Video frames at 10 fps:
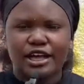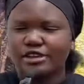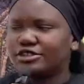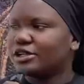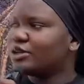
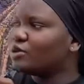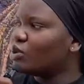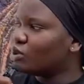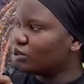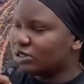actually
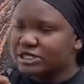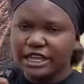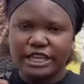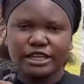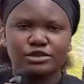goes
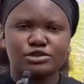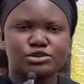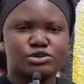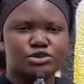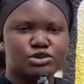there
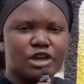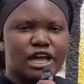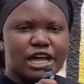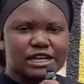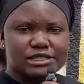to
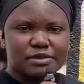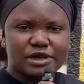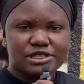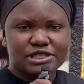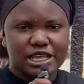
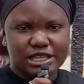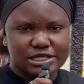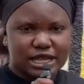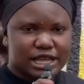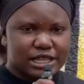exhibit their
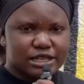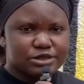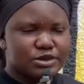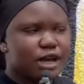talent.